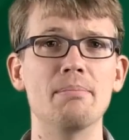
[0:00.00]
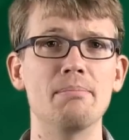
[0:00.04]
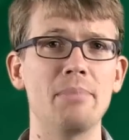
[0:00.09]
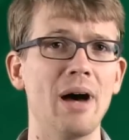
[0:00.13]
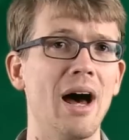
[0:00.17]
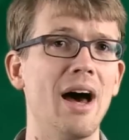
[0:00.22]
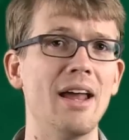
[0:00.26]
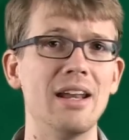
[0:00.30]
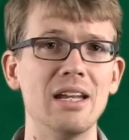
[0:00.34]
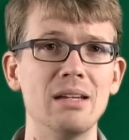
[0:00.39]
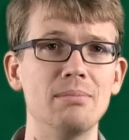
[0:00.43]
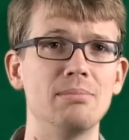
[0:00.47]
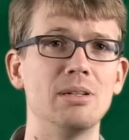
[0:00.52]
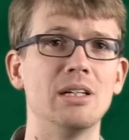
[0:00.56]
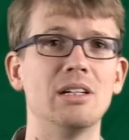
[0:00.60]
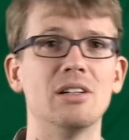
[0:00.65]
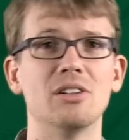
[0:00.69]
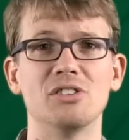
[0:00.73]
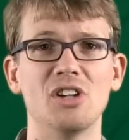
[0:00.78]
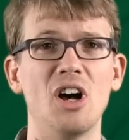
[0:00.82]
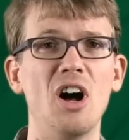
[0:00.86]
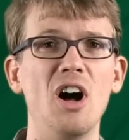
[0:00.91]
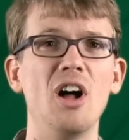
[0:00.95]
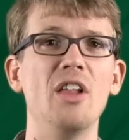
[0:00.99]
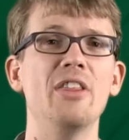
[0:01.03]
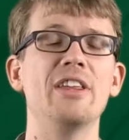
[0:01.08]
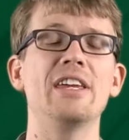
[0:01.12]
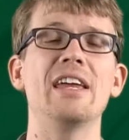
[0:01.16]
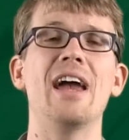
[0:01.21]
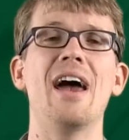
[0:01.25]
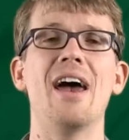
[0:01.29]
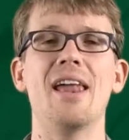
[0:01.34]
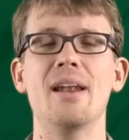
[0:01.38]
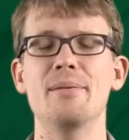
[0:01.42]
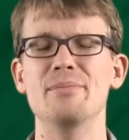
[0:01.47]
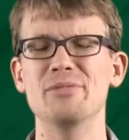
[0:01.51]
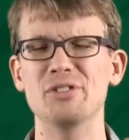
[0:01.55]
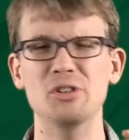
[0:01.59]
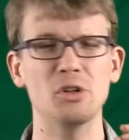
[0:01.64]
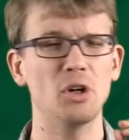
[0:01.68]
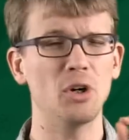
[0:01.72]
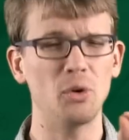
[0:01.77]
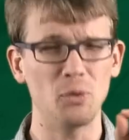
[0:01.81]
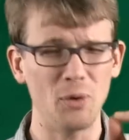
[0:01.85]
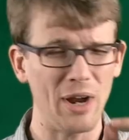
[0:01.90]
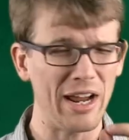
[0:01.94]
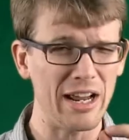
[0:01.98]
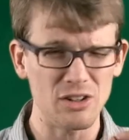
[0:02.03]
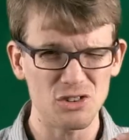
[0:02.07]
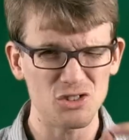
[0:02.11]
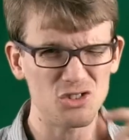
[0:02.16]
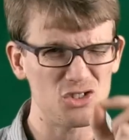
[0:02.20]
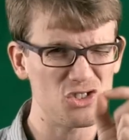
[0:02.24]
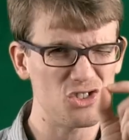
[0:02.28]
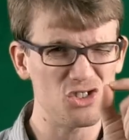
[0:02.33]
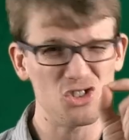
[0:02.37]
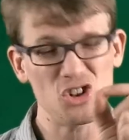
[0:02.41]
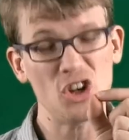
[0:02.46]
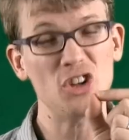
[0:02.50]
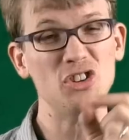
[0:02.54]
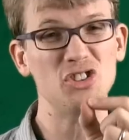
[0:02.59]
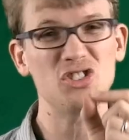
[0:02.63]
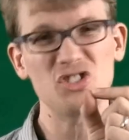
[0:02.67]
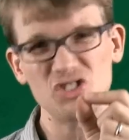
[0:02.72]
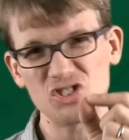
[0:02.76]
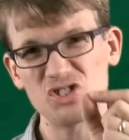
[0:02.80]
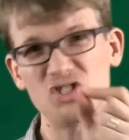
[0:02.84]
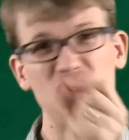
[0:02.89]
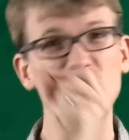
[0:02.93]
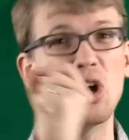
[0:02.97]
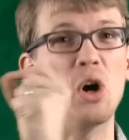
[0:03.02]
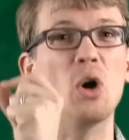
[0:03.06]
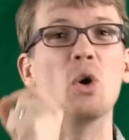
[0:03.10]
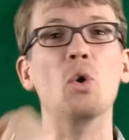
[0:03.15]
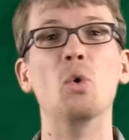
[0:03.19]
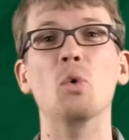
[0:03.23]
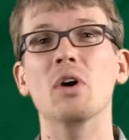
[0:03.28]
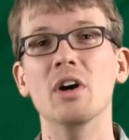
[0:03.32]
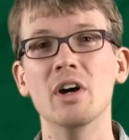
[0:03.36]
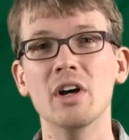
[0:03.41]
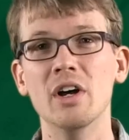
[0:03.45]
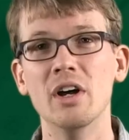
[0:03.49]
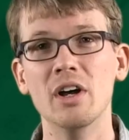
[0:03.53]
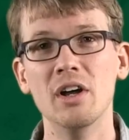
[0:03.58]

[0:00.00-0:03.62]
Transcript: body because all the atoms are arranged just so.